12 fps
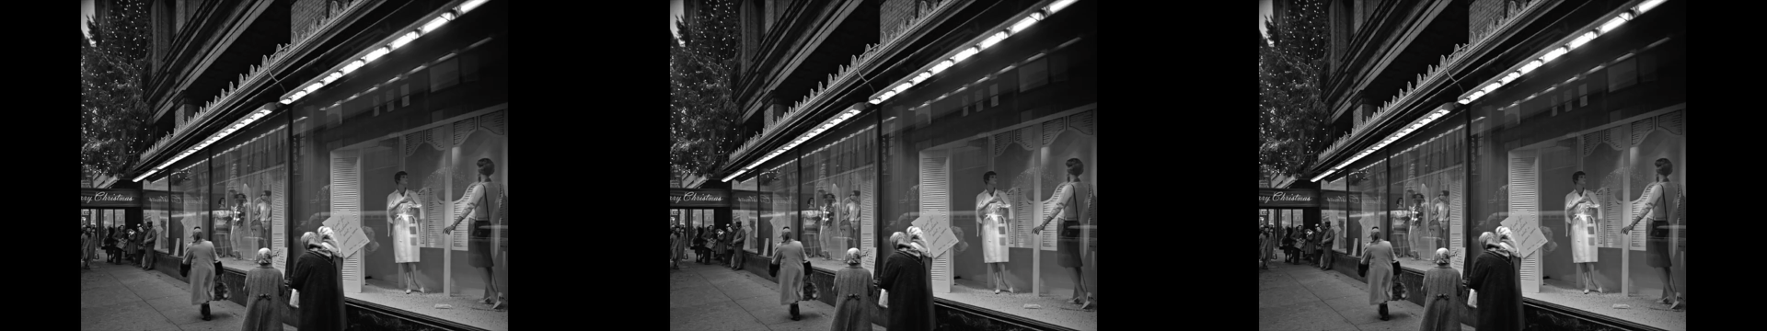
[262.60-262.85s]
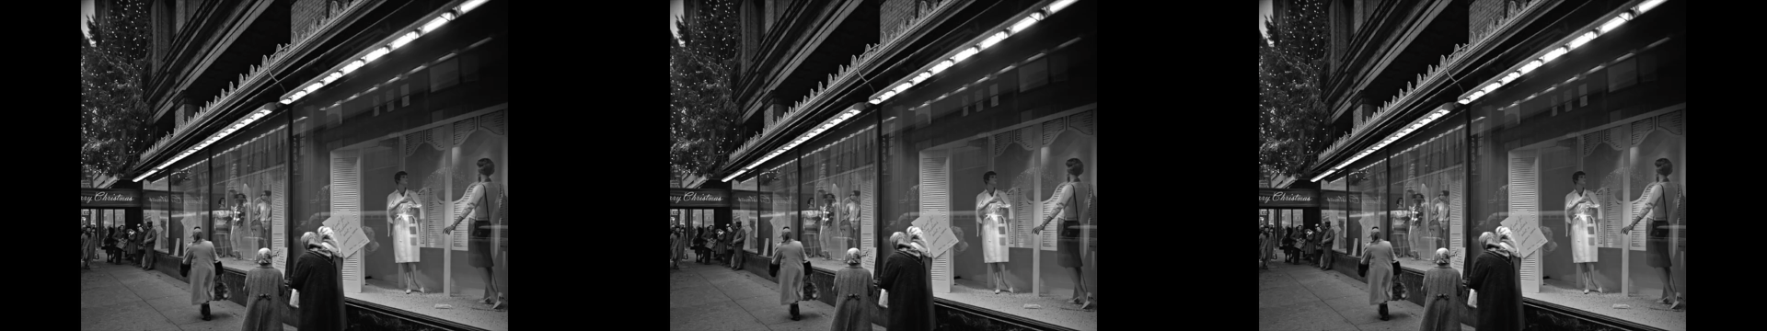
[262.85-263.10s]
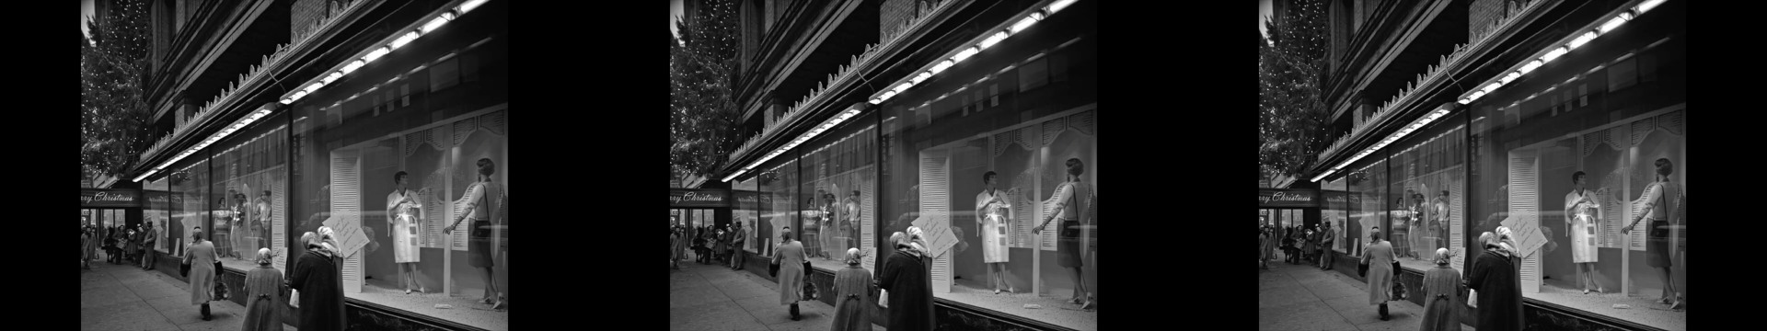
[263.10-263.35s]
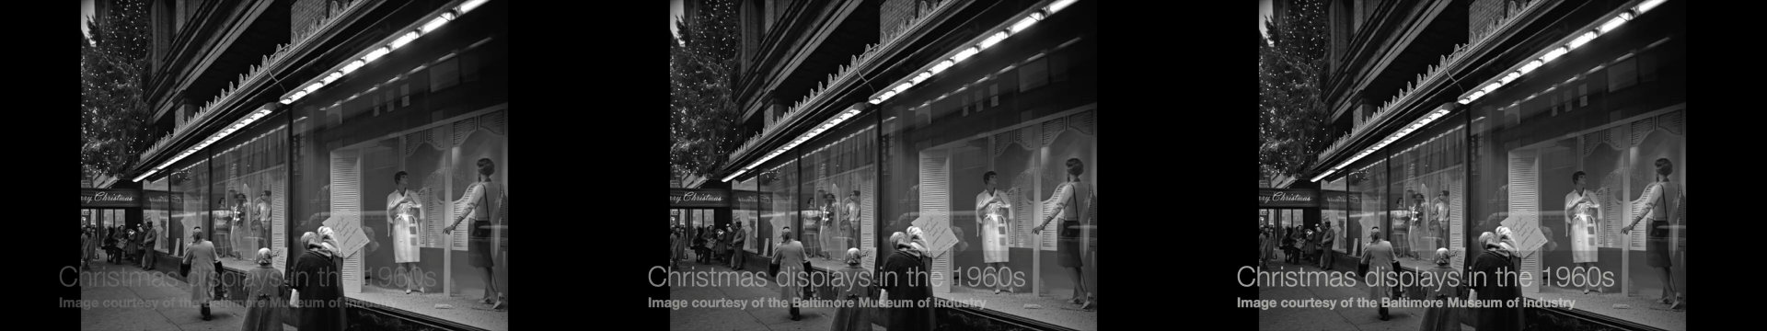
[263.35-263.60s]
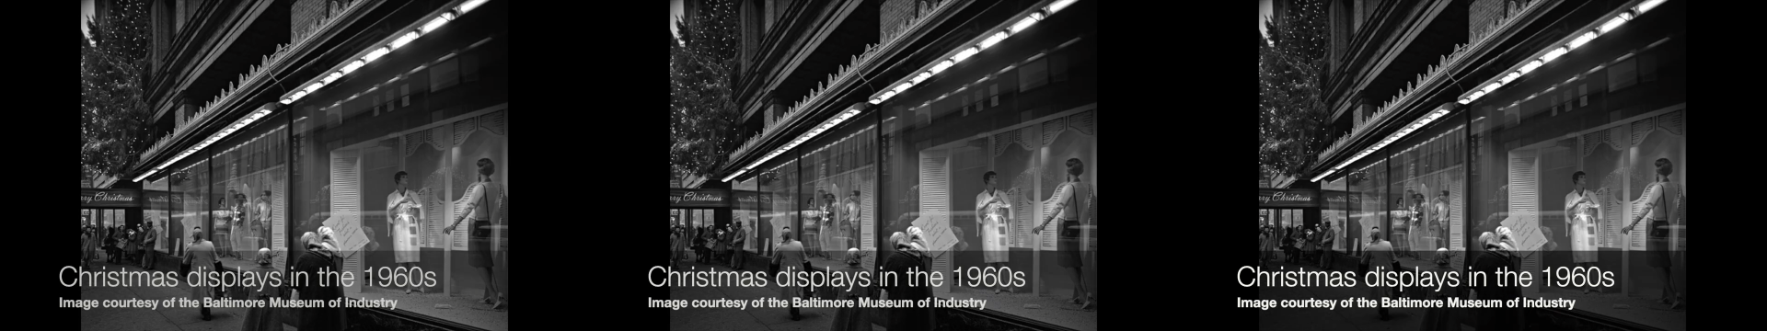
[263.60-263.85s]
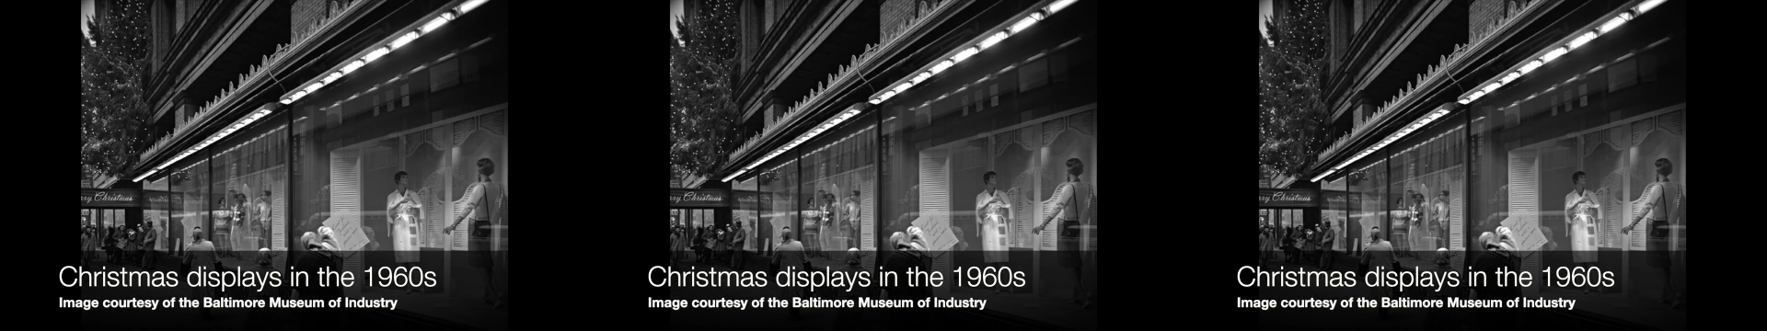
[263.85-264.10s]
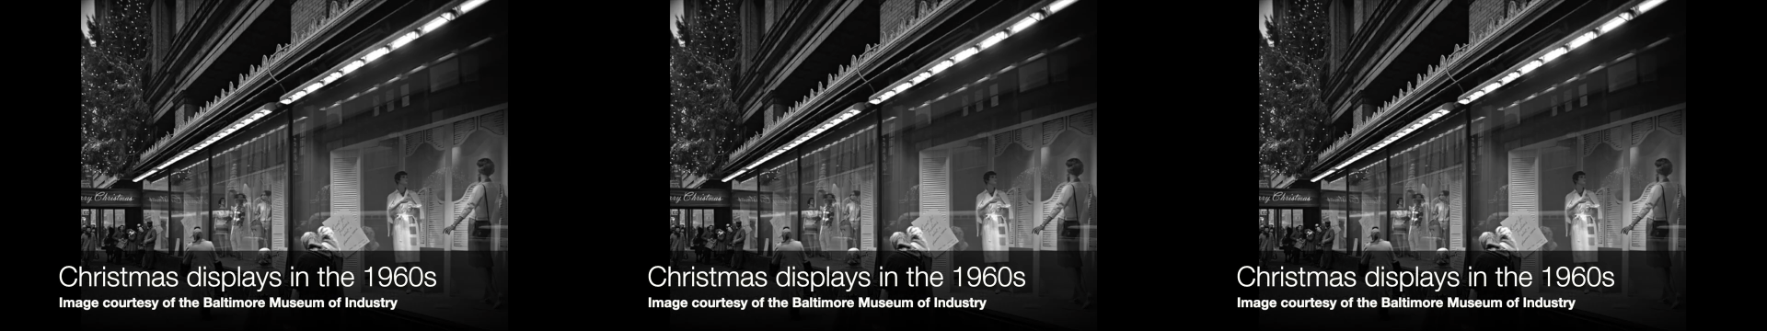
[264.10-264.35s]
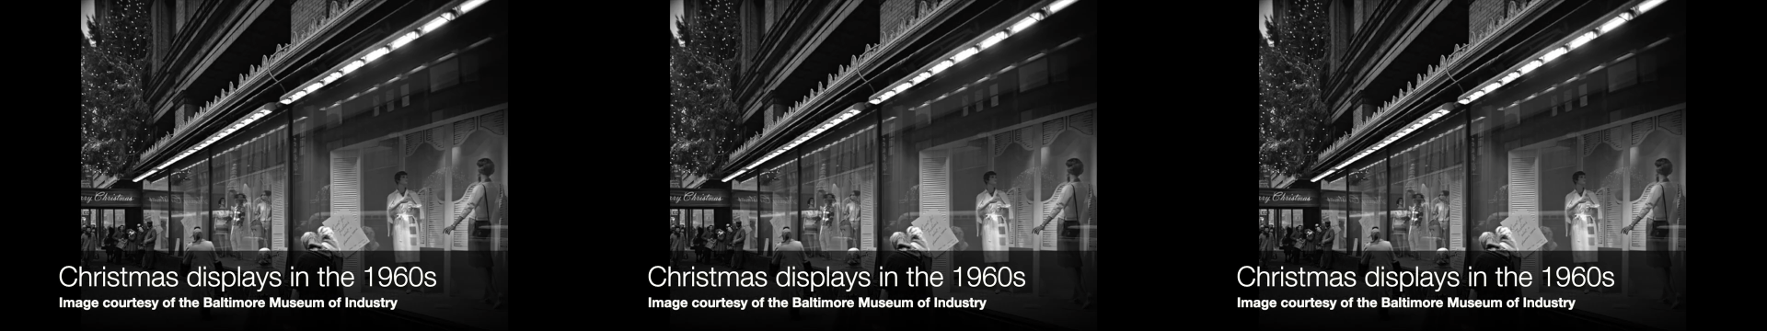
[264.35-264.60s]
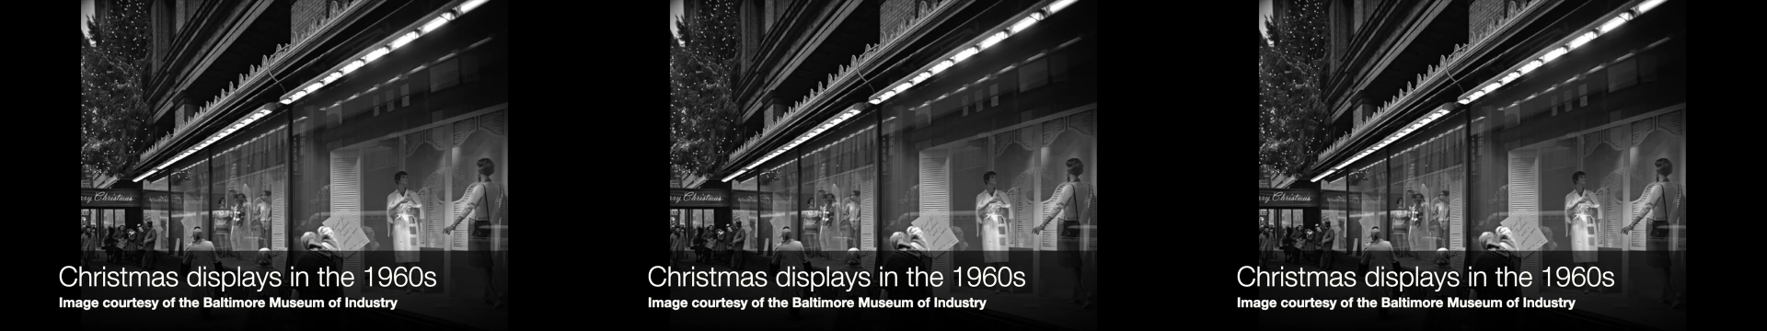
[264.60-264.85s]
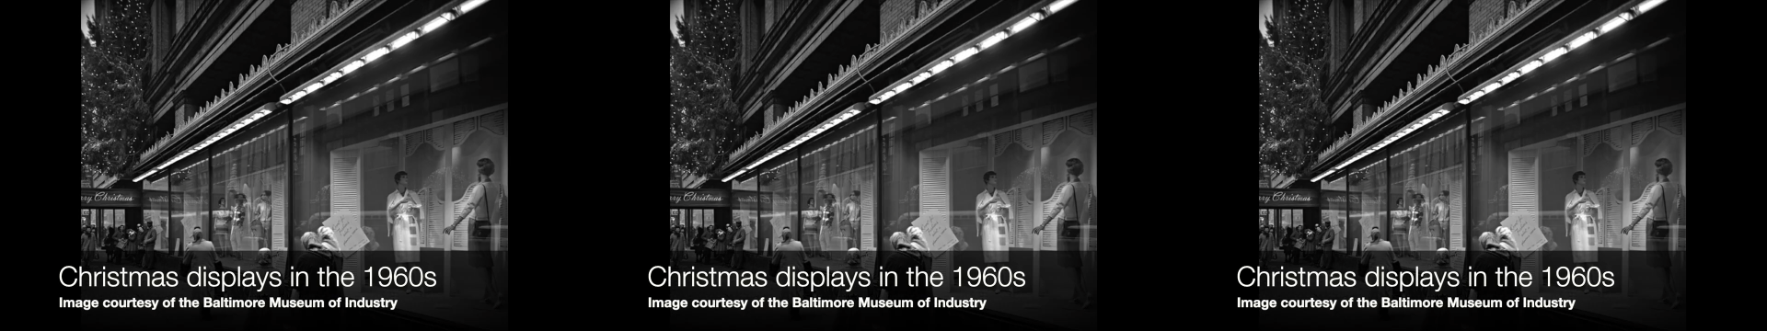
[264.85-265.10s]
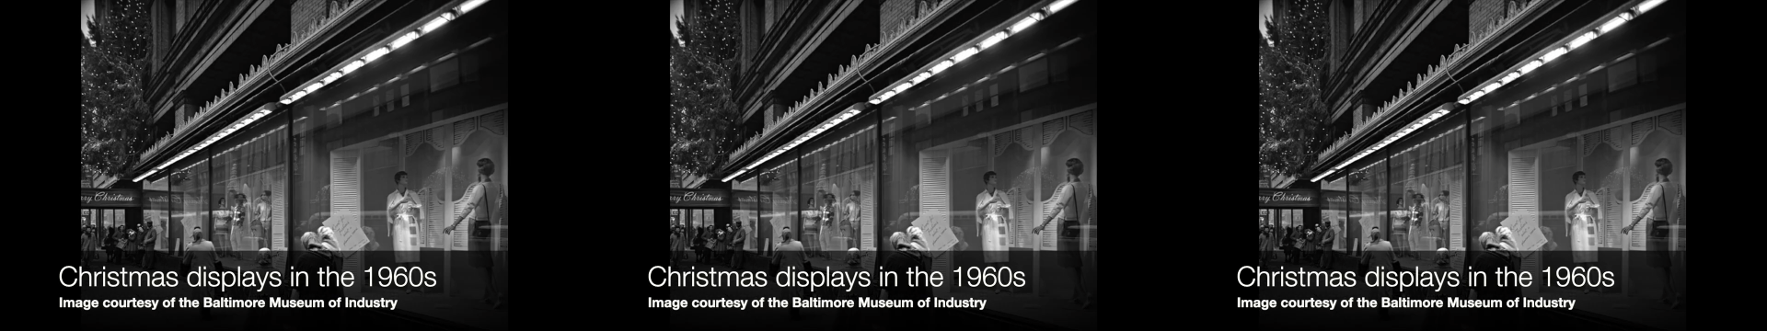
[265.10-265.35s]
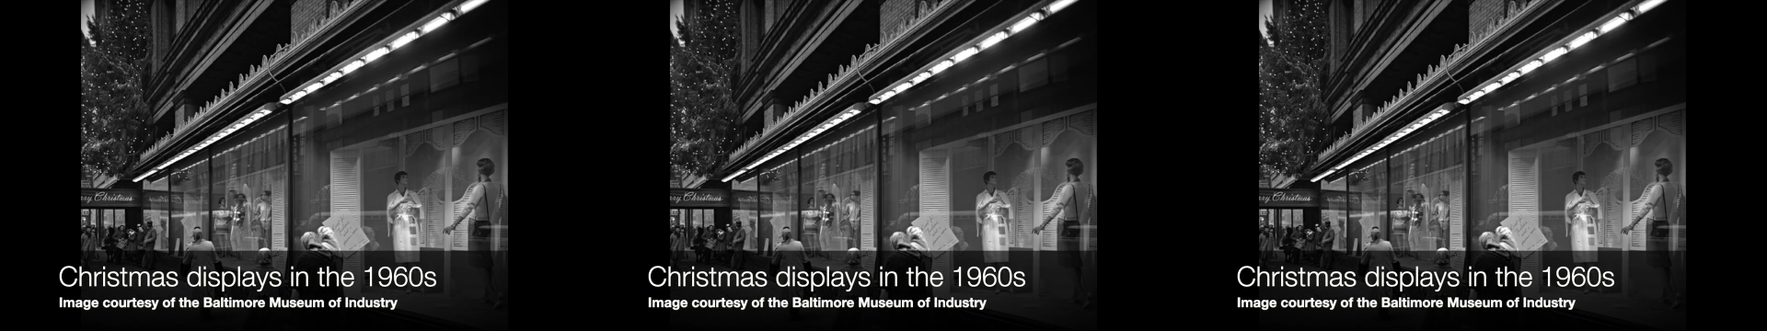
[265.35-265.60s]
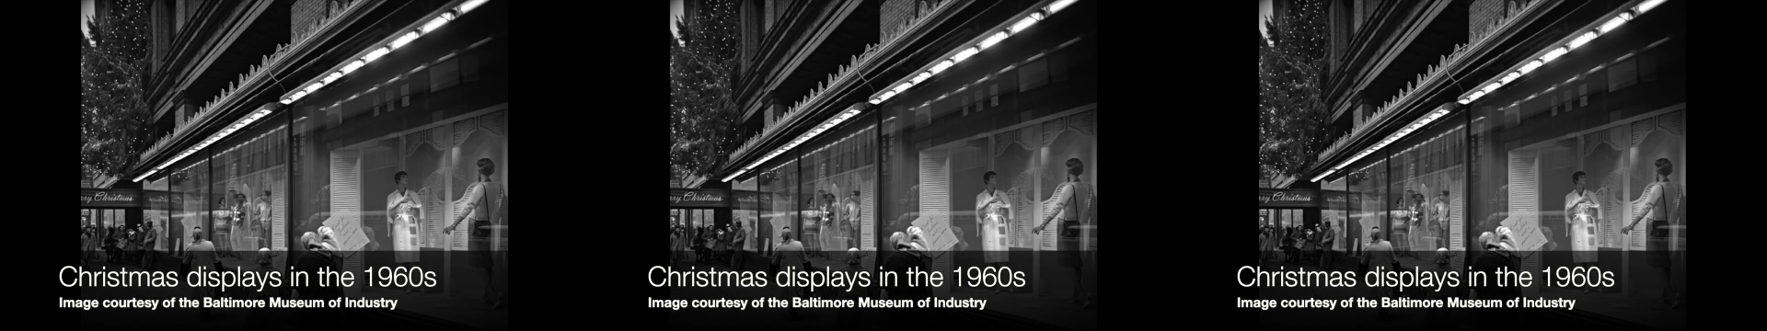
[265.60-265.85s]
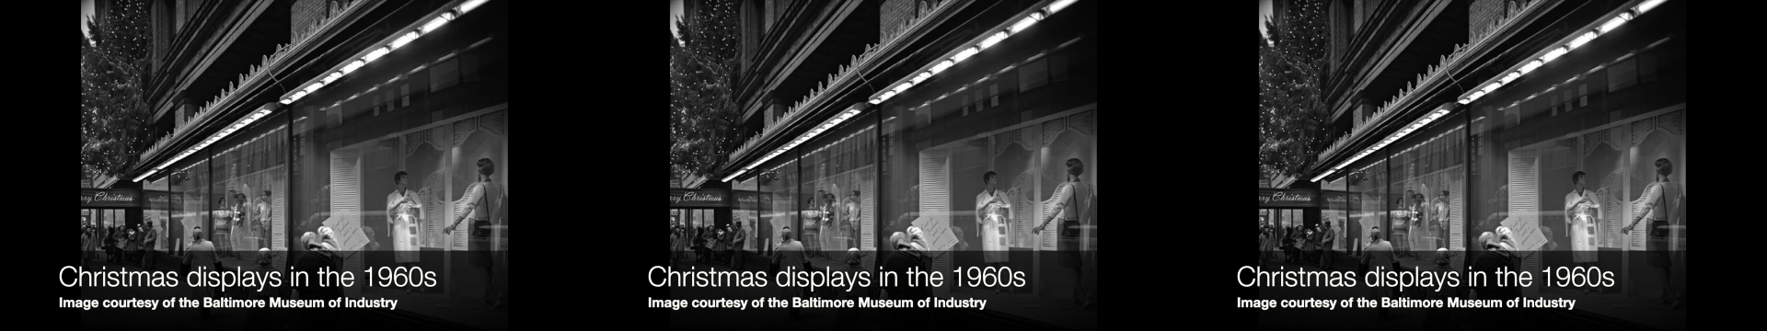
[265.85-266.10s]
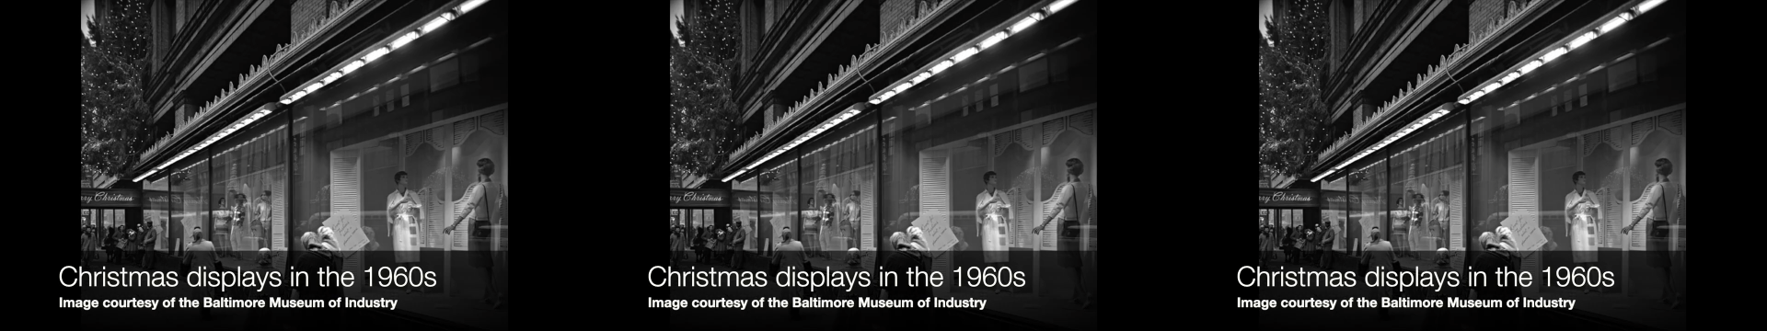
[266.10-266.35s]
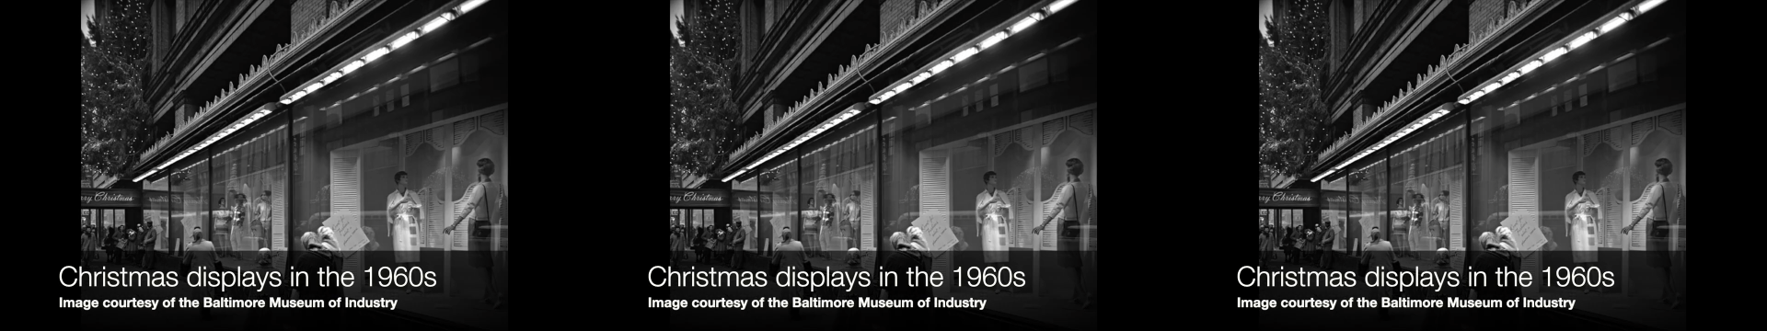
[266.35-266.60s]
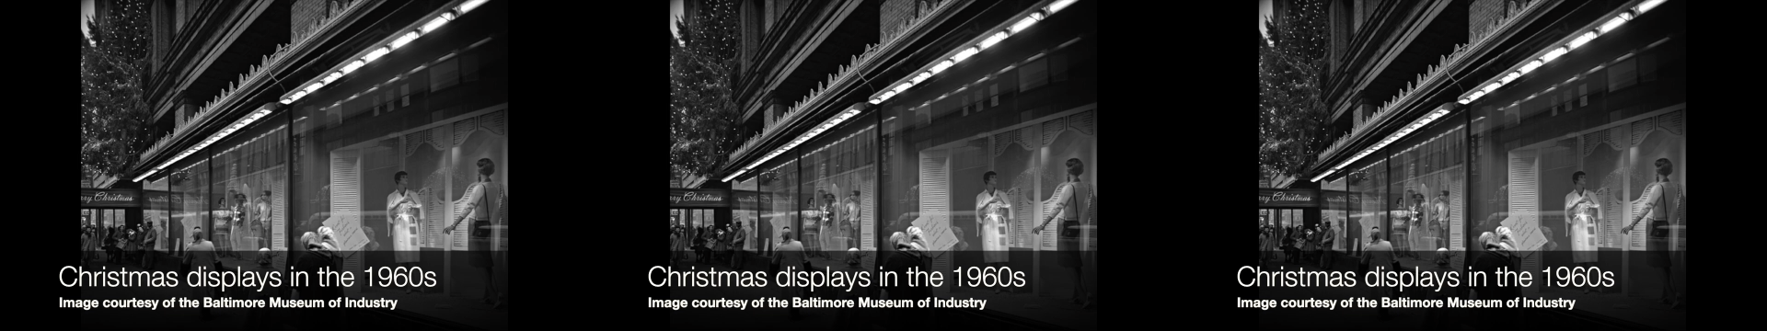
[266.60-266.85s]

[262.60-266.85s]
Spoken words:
No face is visible, so there are no lips to read.